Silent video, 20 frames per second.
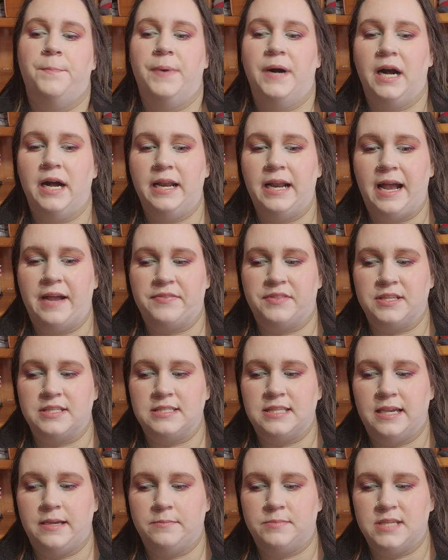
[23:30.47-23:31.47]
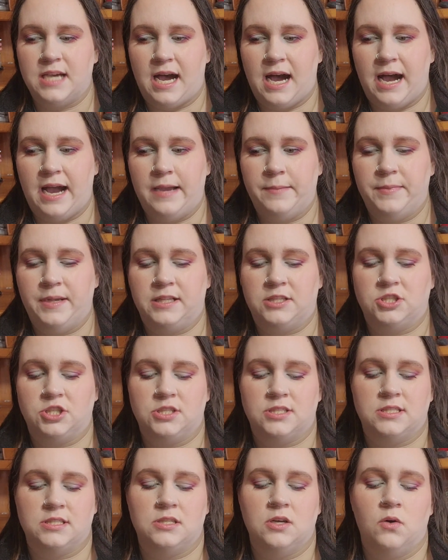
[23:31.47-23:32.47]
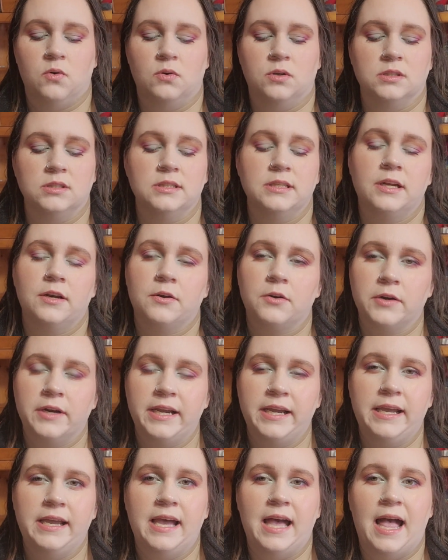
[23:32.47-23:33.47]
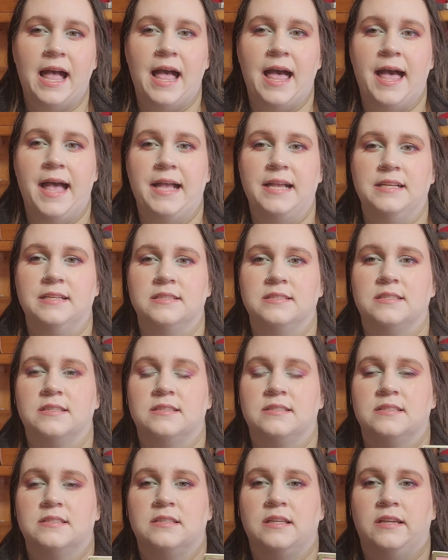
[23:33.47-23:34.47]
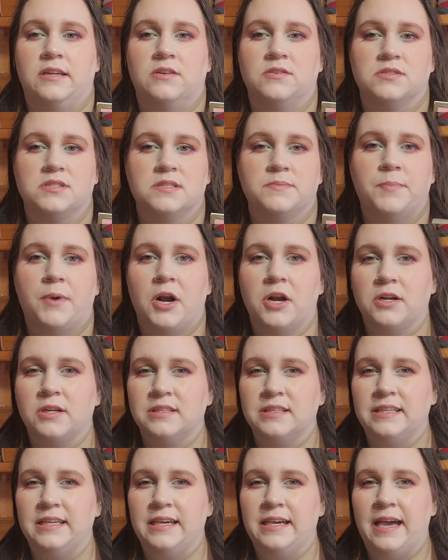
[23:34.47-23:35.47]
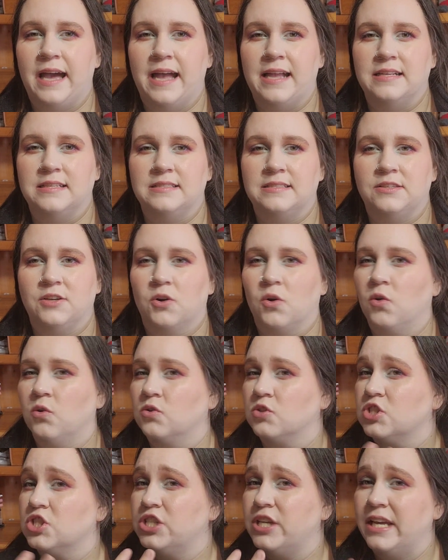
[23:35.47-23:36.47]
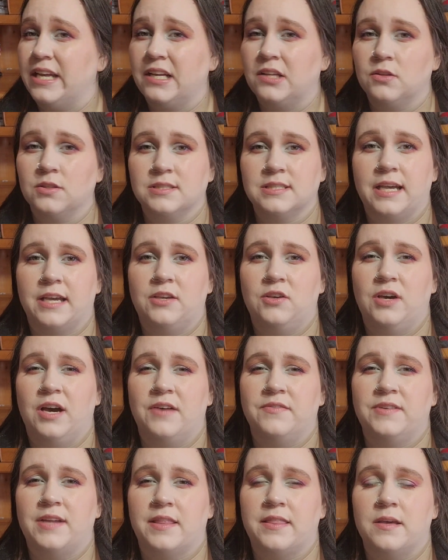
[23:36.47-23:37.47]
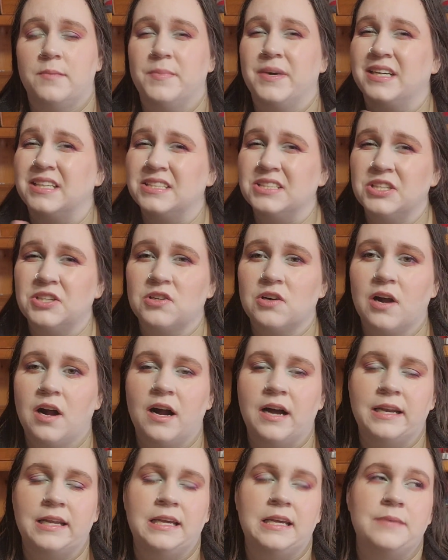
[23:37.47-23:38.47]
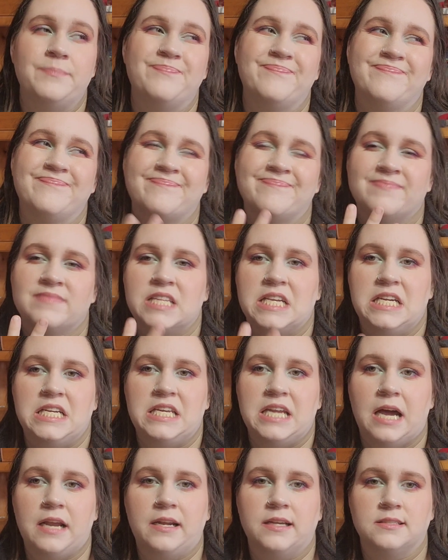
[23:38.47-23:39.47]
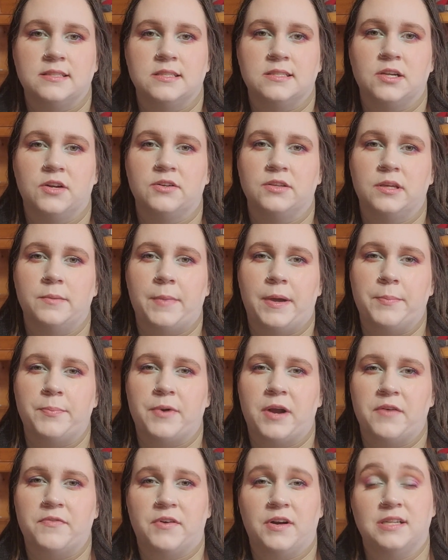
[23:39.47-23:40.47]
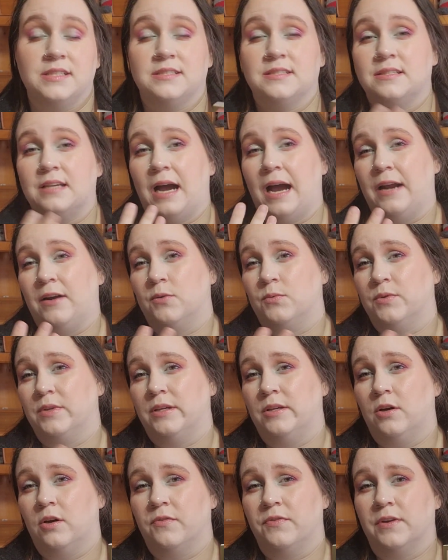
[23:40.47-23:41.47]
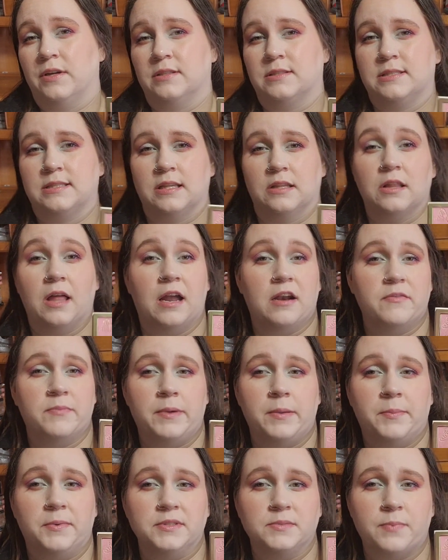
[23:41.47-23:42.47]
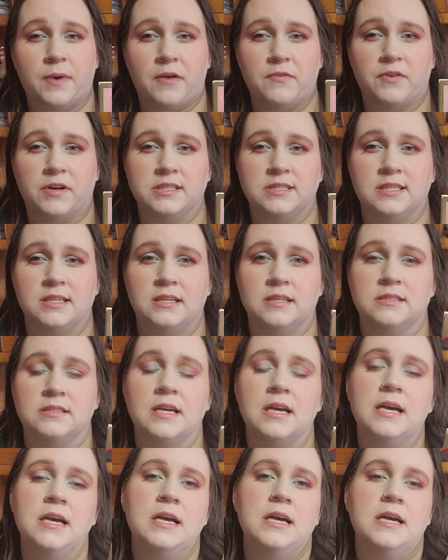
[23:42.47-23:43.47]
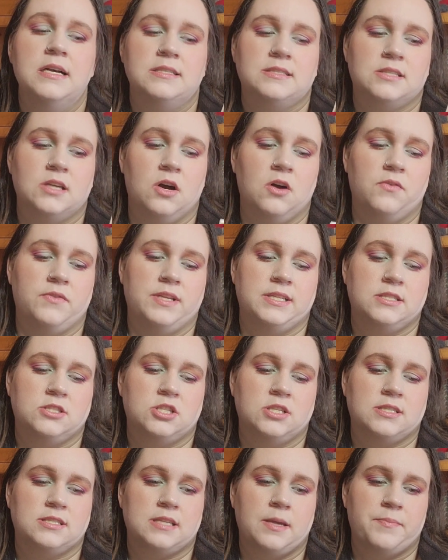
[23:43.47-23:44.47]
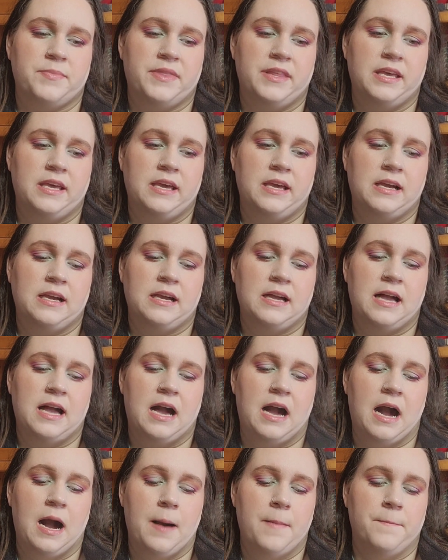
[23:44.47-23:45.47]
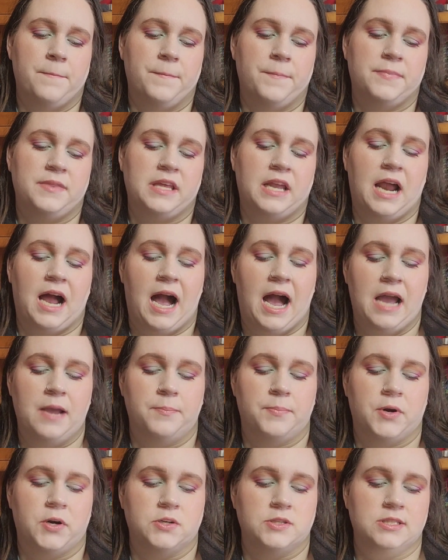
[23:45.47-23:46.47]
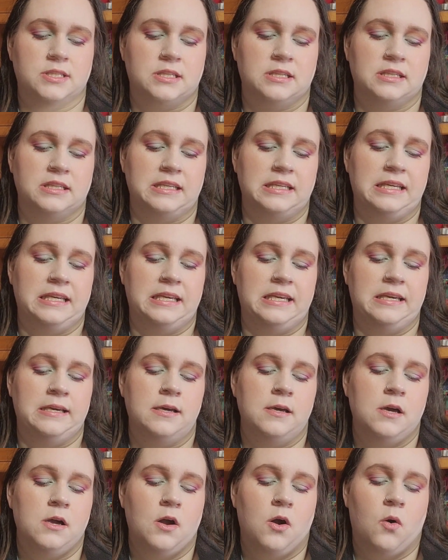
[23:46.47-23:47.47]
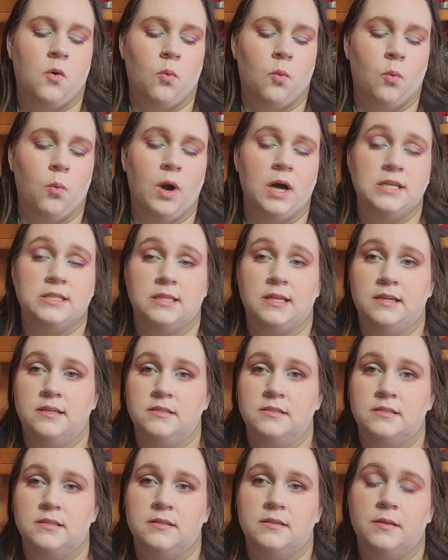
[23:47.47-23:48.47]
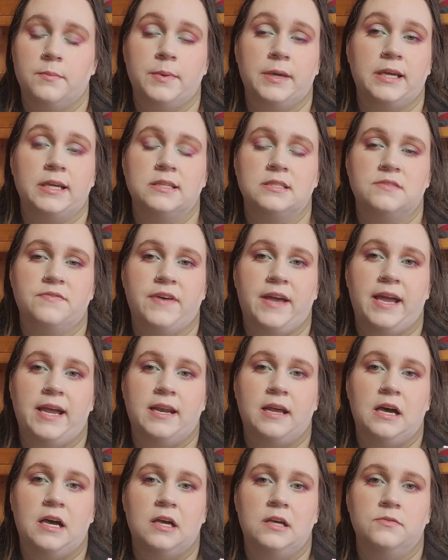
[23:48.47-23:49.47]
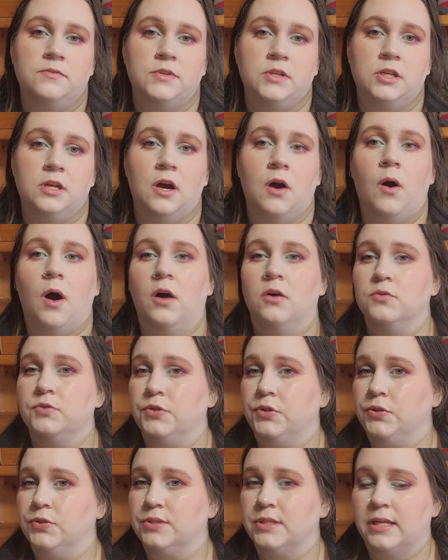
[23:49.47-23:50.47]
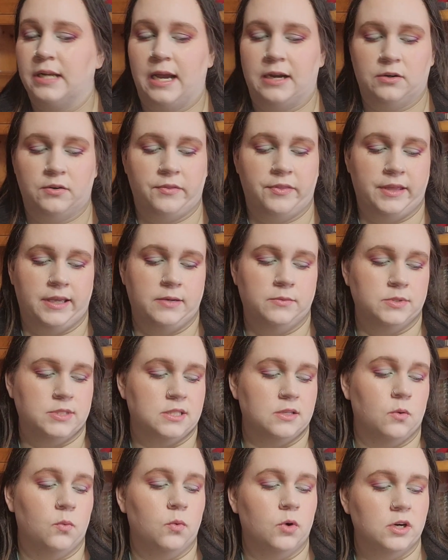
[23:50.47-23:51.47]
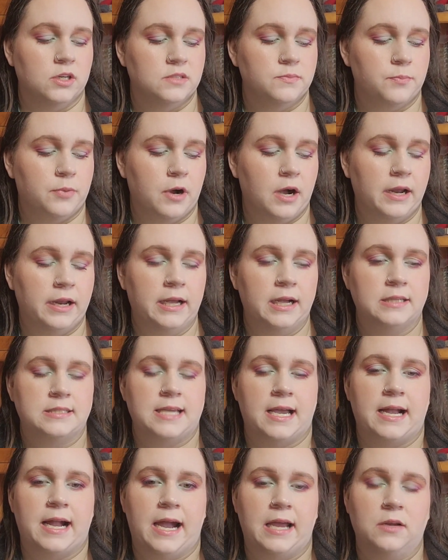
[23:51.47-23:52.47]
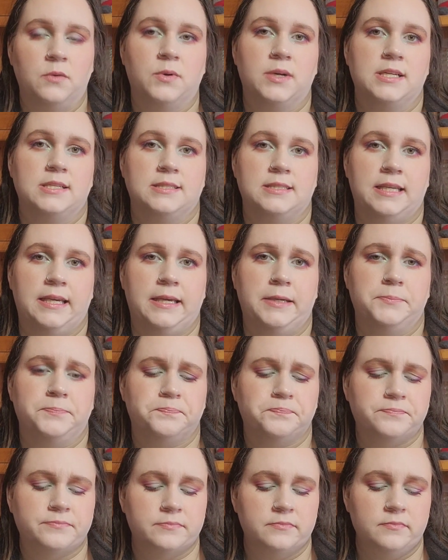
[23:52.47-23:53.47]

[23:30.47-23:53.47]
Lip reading: But at the same time, it's just so glittery and, you know, sparkly, and your whole cheek looks like you have nothing but glitter on it. Not necessarily my preference. I don't really know if that's a lot of people's preferences. So this is just something that I personally wasn't the biggest fan of. You know, I'll use it. I don't think it was the worst product. I kind of want to see